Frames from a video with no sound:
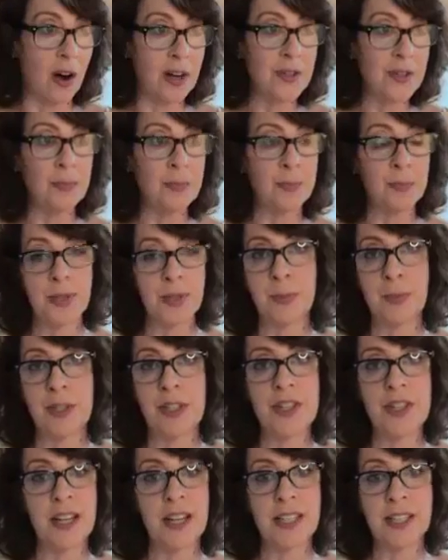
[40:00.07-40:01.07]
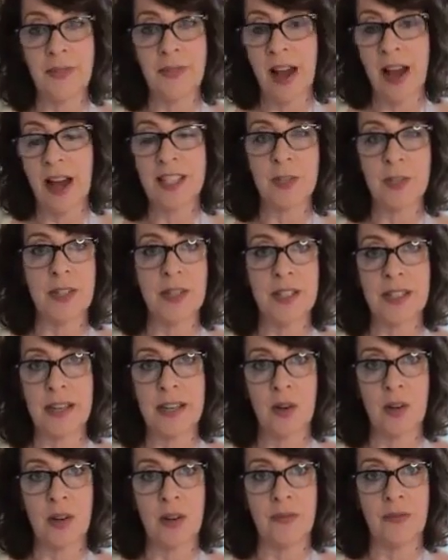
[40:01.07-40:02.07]
a car depreciates fast when you
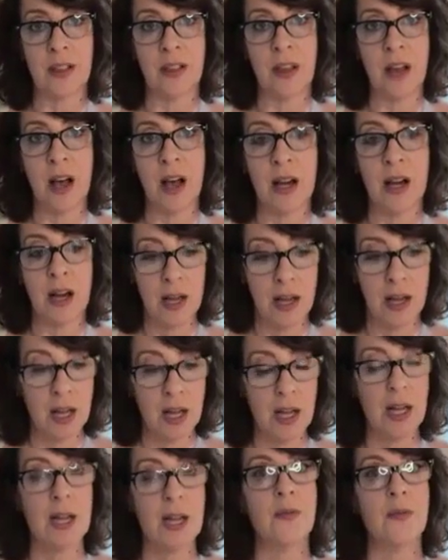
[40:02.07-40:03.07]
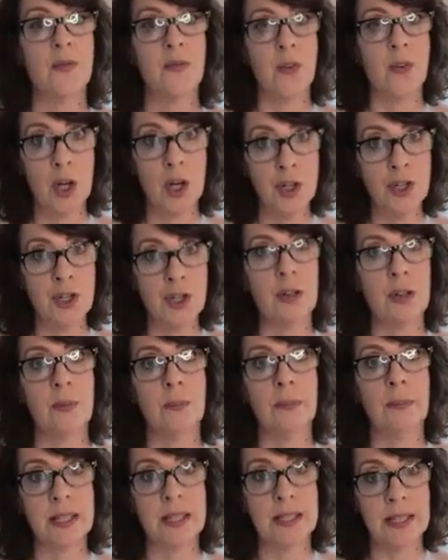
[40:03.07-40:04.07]
take it off the lot?
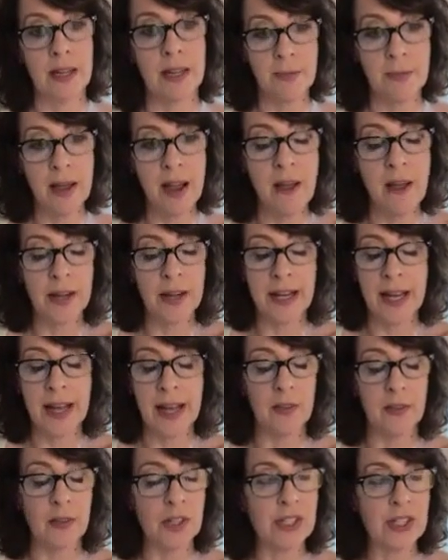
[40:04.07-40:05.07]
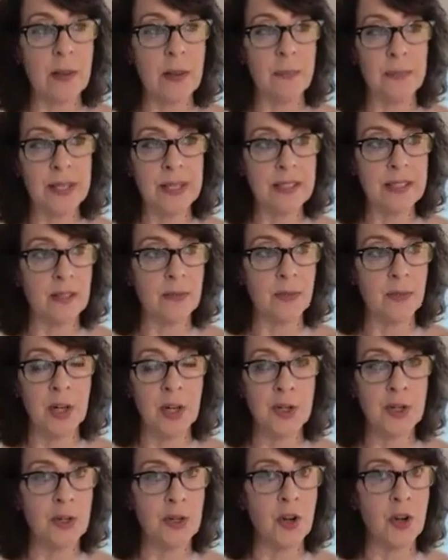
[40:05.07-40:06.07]
Furniture, big time. And again, there are some pieces of
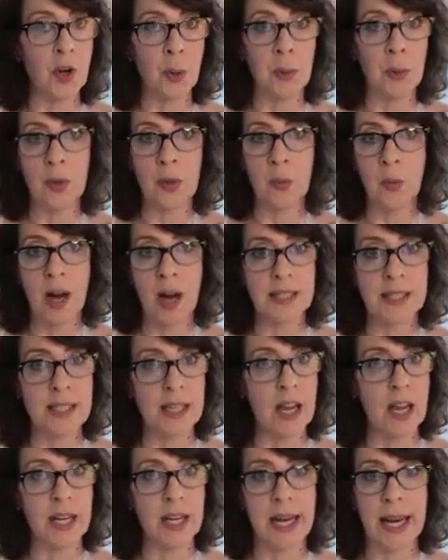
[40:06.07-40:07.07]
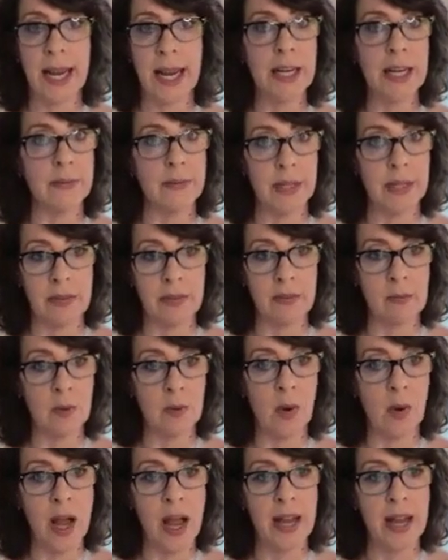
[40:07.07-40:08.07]
furniture nobody wants. Can't even give
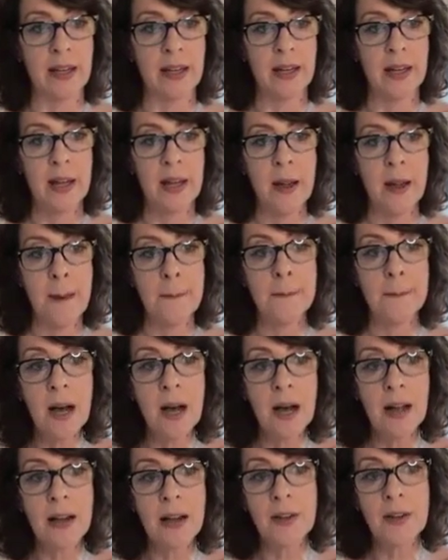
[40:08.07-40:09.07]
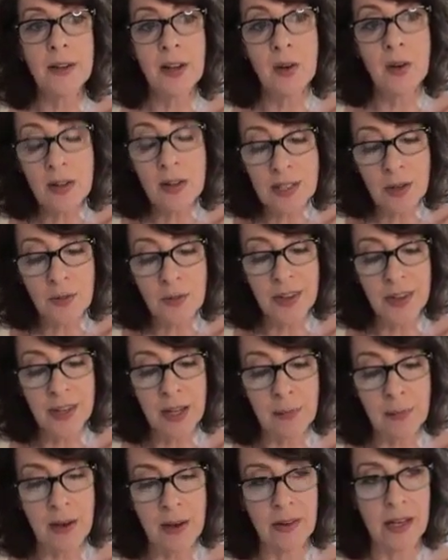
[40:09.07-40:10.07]
them away. But you can also
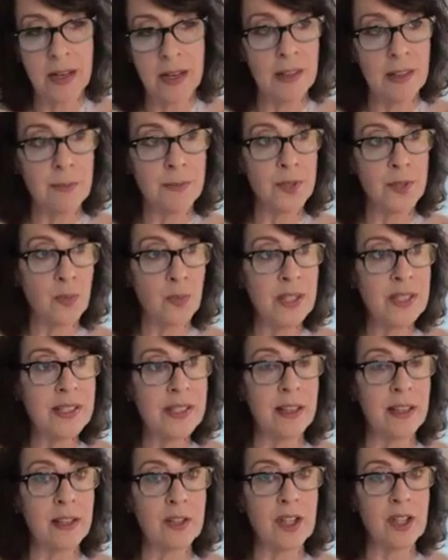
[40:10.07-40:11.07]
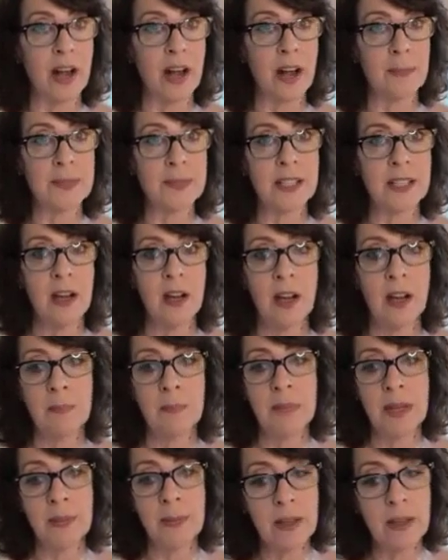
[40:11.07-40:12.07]
think about giving them to resale shops.
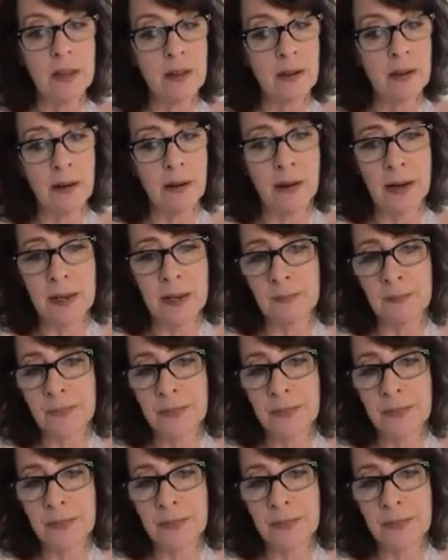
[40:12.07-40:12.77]
Maybe,